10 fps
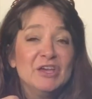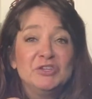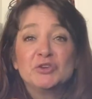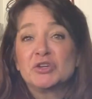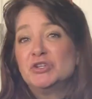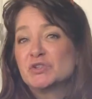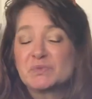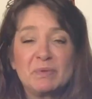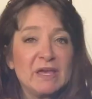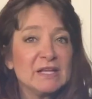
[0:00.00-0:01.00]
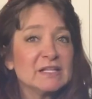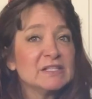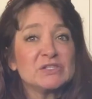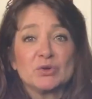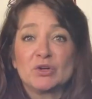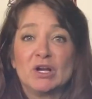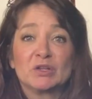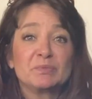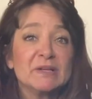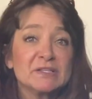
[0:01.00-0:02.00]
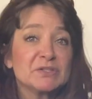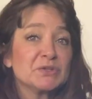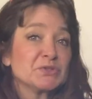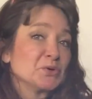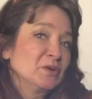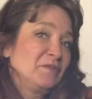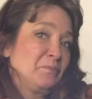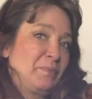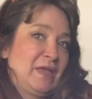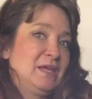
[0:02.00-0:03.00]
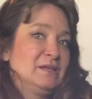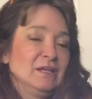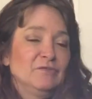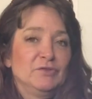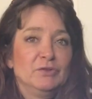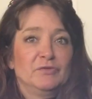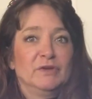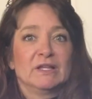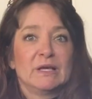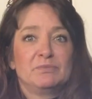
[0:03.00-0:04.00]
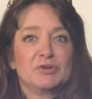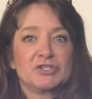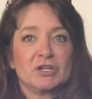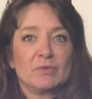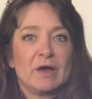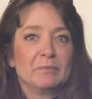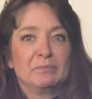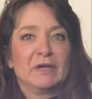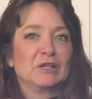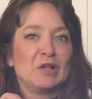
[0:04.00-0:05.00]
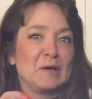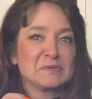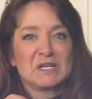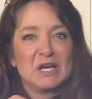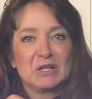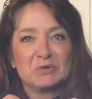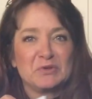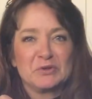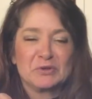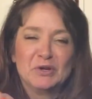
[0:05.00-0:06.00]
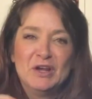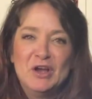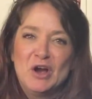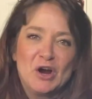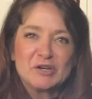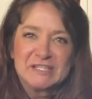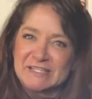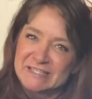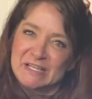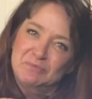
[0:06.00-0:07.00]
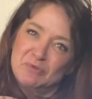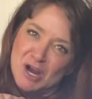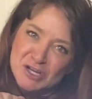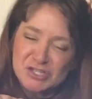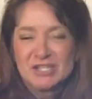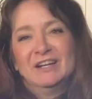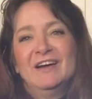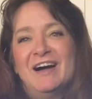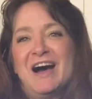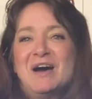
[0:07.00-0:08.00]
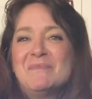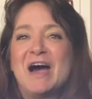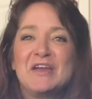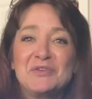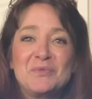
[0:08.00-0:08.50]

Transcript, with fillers: You can use pens or colored pencils or even paint if you feel like pushing around big globs of color with your artistic brush. Either